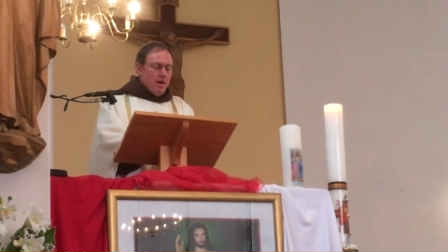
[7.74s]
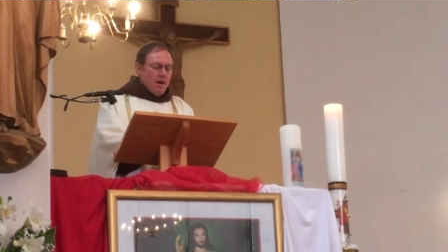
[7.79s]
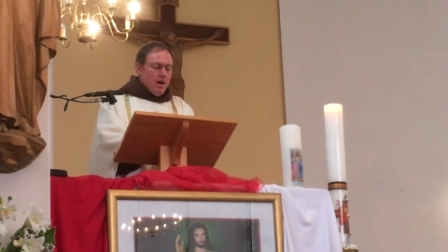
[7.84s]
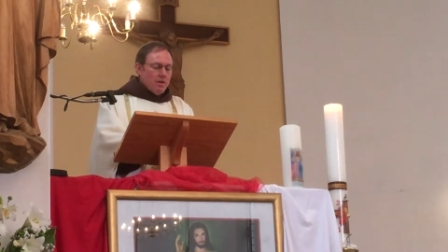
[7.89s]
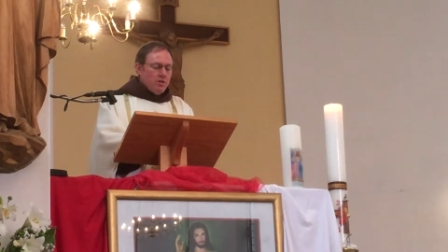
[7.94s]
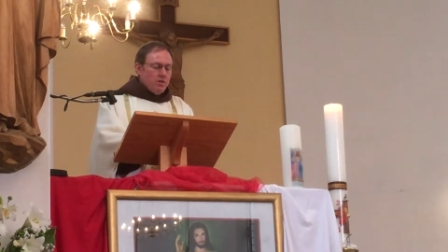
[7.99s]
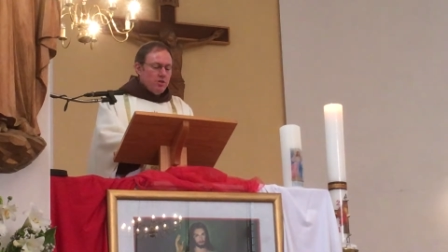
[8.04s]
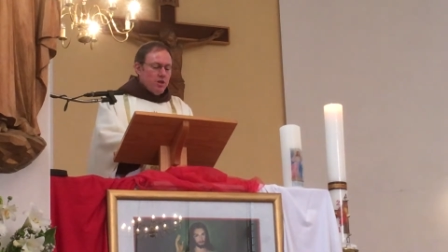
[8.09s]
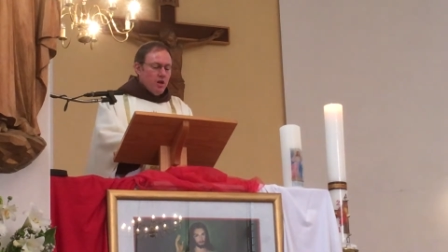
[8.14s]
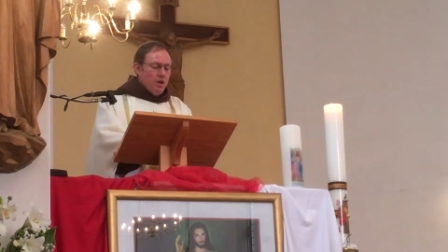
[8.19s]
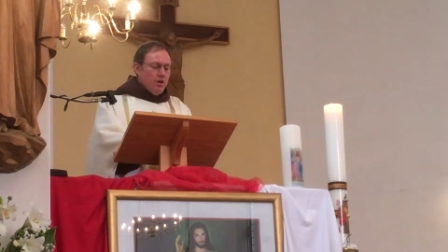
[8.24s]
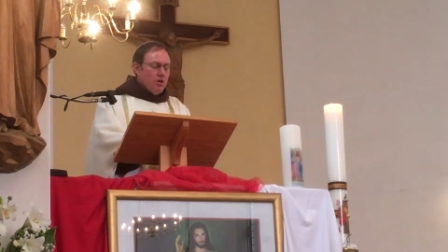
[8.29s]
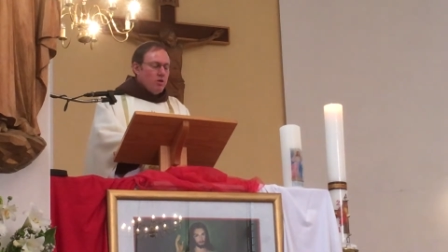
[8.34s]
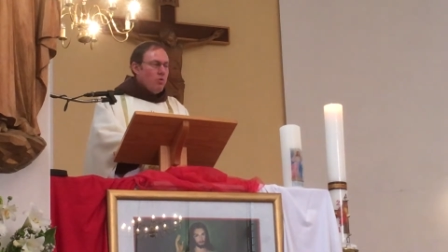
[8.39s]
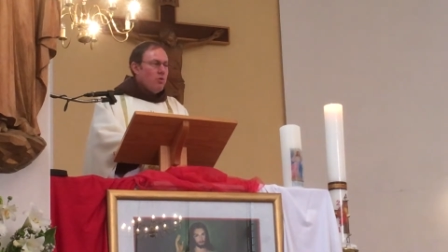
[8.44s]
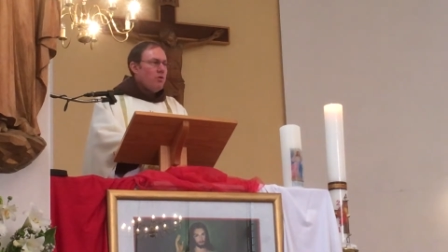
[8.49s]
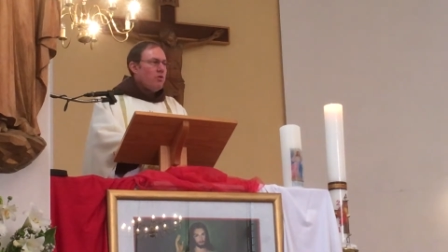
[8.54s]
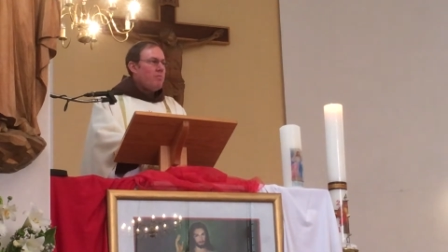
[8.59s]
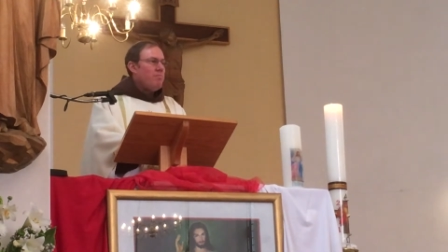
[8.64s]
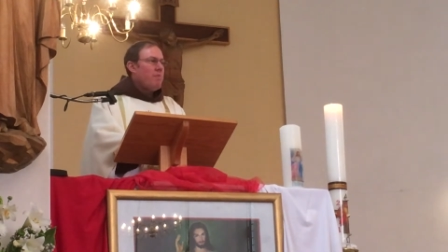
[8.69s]
And so you
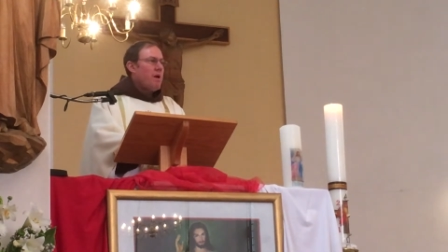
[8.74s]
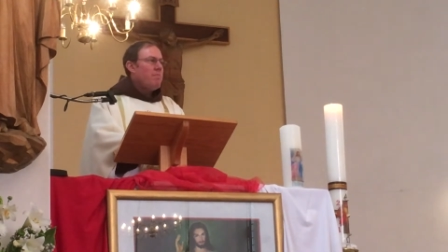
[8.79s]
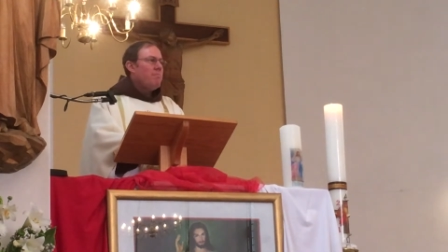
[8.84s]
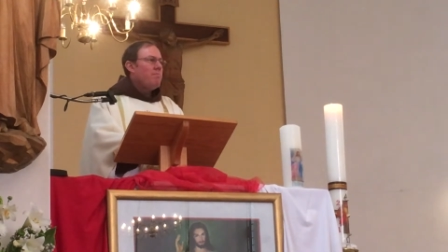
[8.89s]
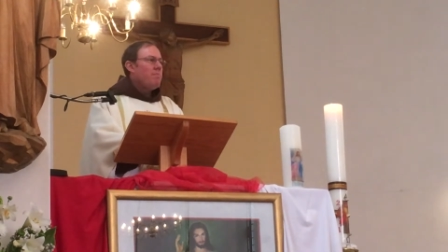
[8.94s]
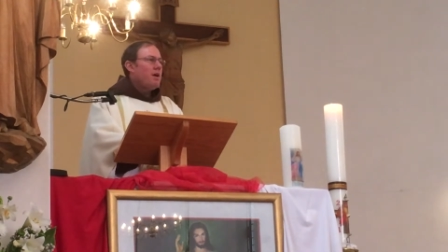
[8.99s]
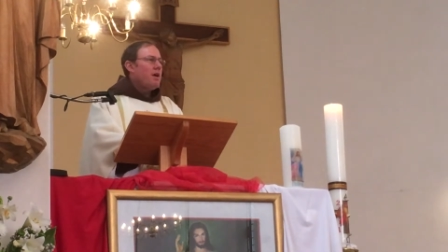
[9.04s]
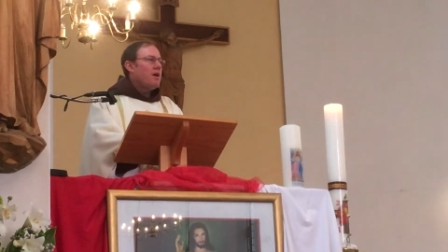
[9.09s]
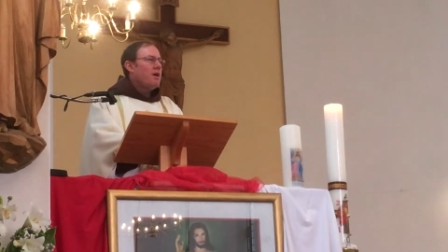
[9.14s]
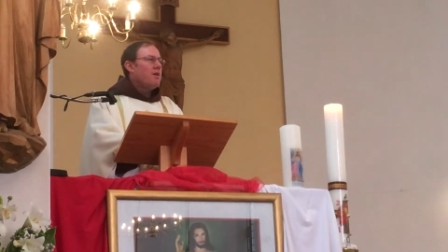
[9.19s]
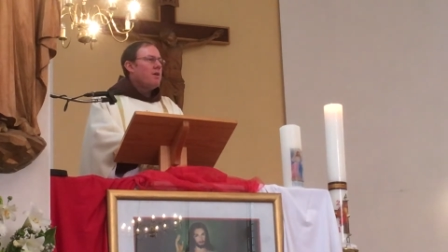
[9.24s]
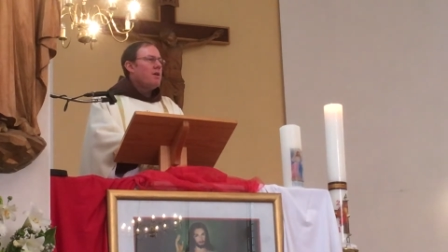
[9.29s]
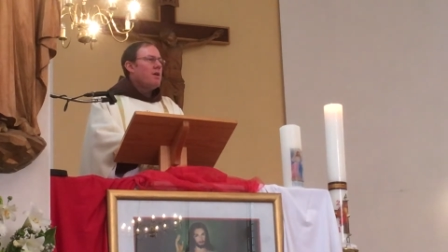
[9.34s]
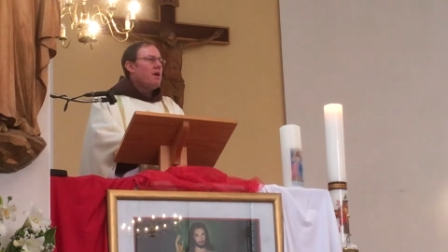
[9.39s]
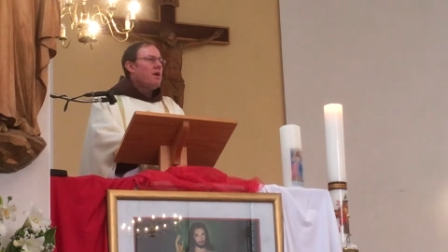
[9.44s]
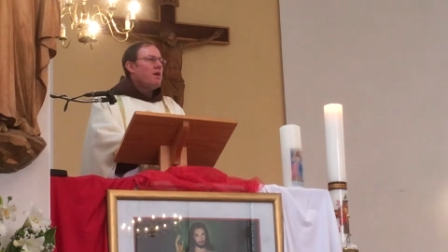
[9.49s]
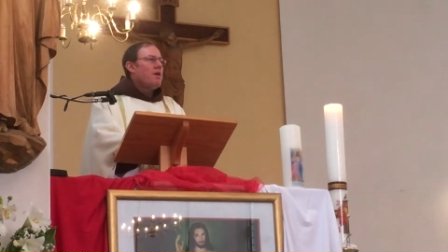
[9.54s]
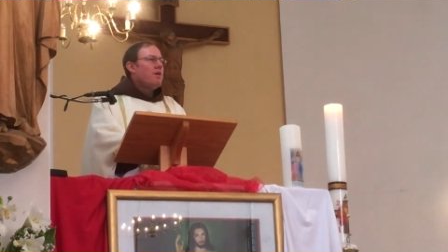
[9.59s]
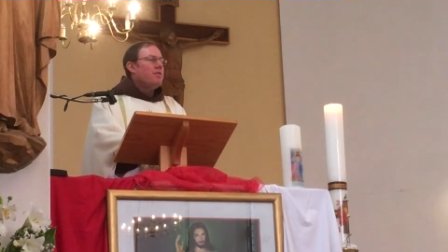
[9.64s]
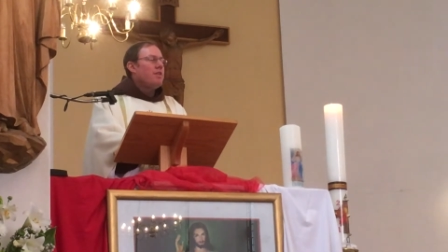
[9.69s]
will
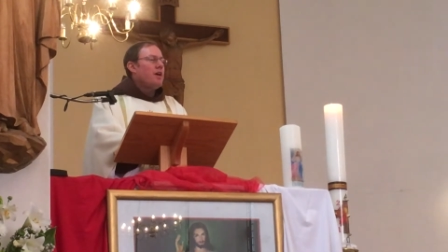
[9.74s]
remember